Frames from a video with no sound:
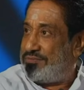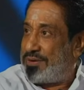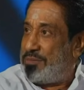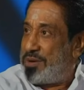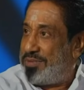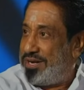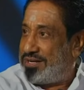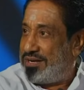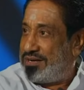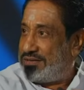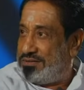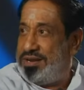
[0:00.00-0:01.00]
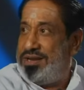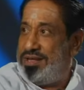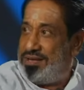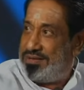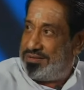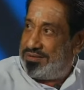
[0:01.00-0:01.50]
from America to
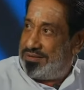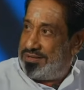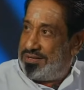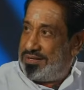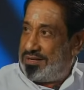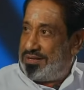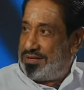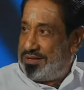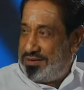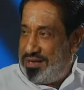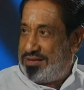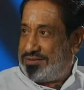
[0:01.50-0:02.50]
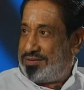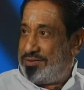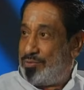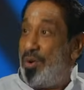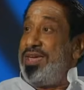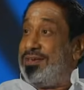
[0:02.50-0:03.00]
India. Yes,
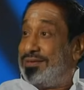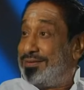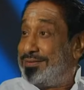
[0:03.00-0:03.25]
why?